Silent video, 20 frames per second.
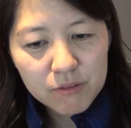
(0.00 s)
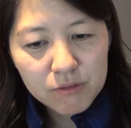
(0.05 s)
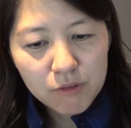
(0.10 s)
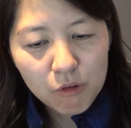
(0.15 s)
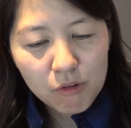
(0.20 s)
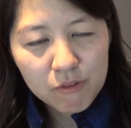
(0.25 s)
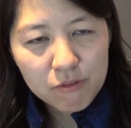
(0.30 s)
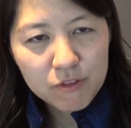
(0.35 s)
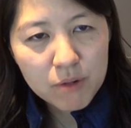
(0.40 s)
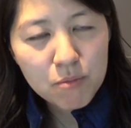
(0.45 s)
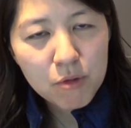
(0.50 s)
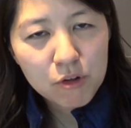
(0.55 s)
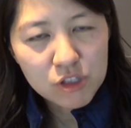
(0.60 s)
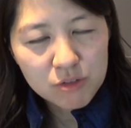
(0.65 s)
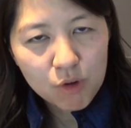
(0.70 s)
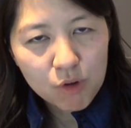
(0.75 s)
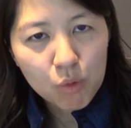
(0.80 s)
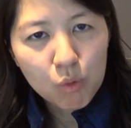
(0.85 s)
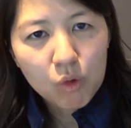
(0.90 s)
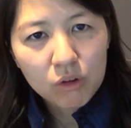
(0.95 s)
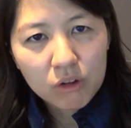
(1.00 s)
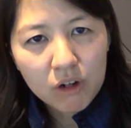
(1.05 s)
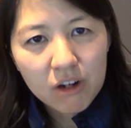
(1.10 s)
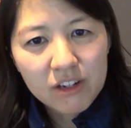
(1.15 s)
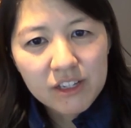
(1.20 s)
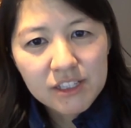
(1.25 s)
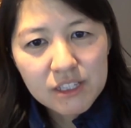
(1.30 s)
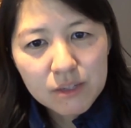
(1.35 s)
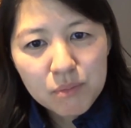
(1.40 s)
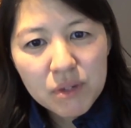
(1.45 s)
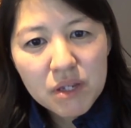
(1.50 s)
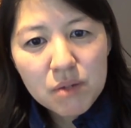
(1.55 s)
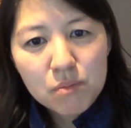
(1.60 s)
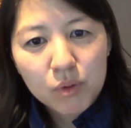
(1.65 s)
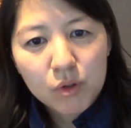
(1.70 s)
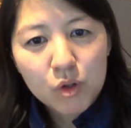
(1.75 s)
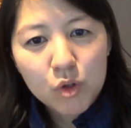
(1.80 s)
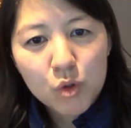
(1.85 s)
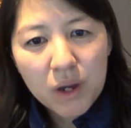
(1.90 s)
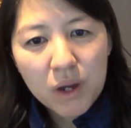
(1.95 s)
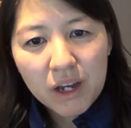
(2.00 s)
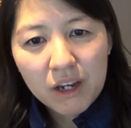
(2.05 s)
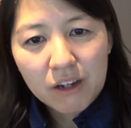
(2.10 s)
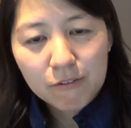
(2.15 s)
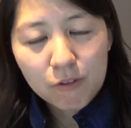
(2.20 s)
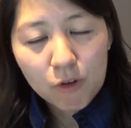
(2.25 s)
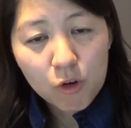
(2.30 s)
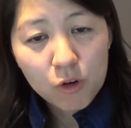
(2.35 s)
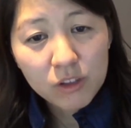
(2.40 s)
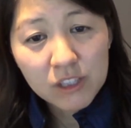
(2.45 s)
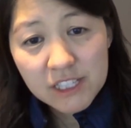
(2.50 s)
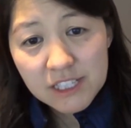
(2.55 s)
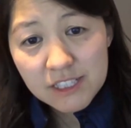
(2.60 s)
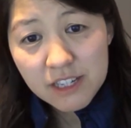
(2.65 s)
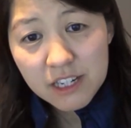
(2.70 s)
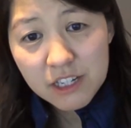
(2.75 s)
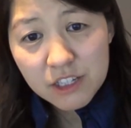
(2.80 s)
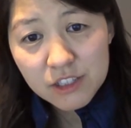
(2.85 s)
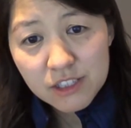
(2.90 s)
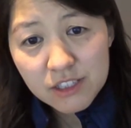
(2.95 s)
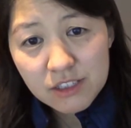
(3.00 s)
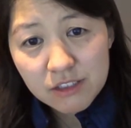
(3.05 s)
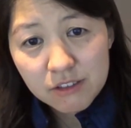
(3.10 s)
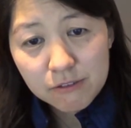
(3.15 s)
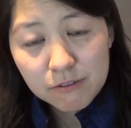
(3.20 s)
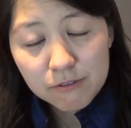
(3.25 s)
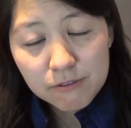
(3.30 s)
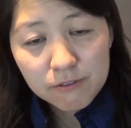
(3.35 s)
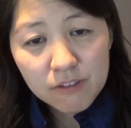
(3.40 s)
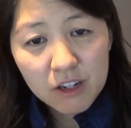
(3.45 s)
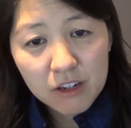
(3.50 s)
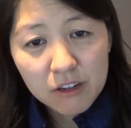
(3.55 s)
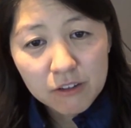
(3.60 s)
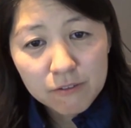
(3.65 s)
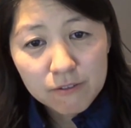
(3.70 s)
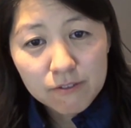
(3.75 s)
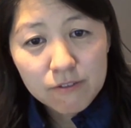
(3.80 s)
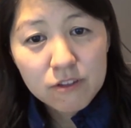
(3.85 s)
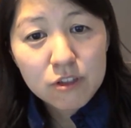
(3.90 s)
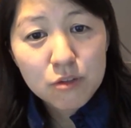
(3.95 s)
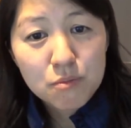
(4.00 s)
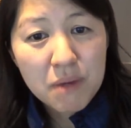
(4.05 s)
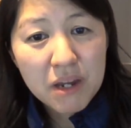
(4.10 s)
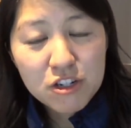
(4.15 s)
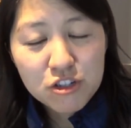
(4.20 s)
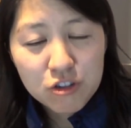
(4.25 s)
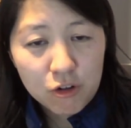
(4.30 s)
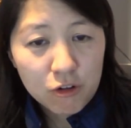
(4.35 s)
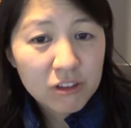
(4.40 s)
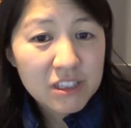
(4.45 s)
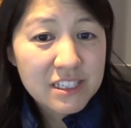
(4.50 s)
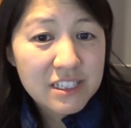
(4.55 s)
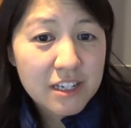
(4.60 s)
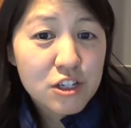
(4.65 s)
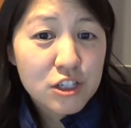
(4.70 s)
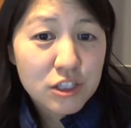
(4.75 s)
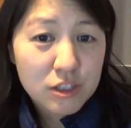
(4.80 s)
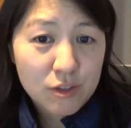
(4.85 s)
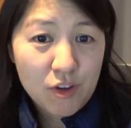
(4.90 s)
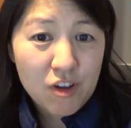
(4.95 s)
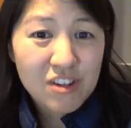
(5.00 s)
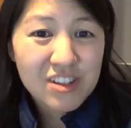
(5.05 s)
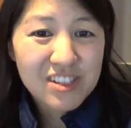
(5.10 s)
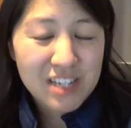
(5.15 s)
we've done most of our work on is in people who have early stages of dementia, early stages of